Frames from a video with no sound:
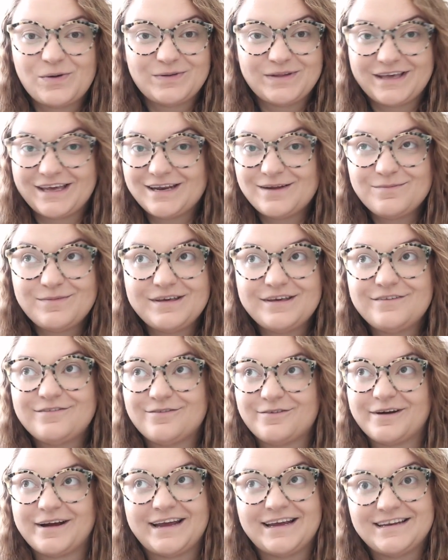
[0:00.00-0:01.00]
only gonna be
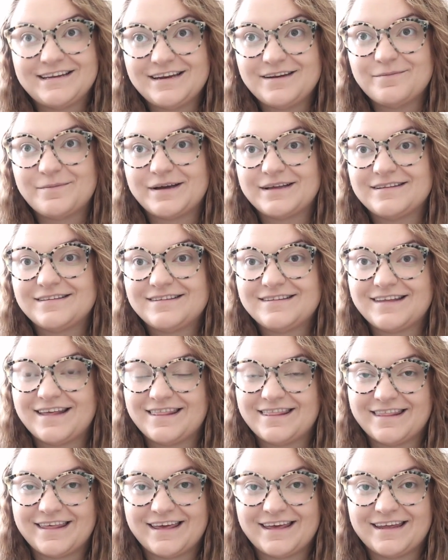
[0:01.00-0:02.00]
for 18 months
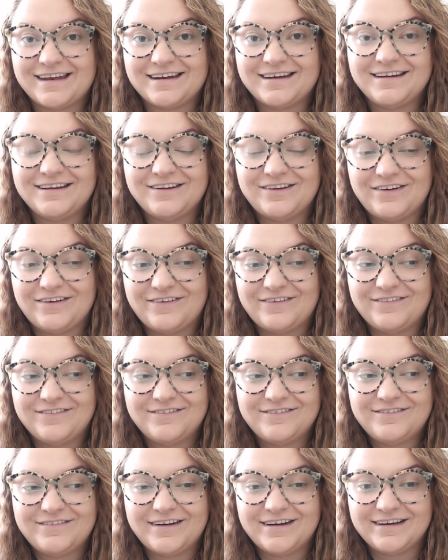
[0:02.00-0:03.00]
and then, you know,
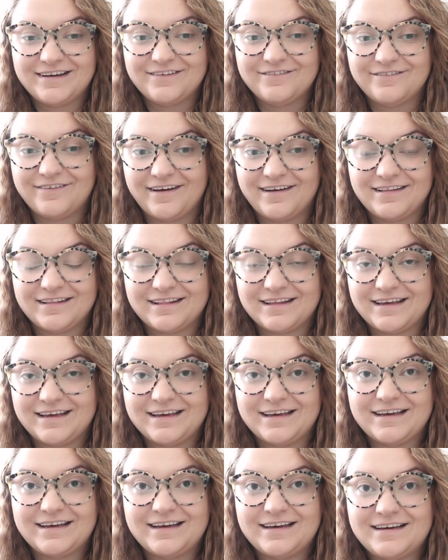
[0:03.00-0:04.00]
I can
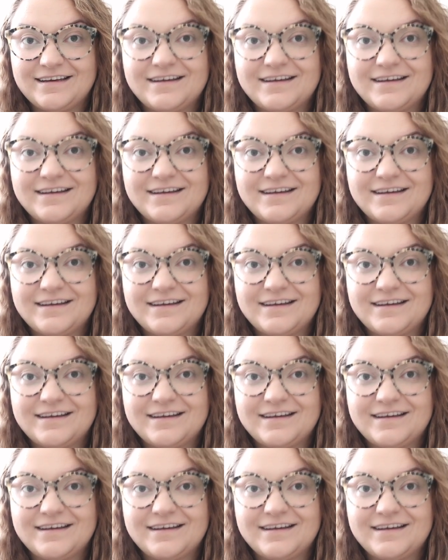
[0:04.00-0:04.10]
finally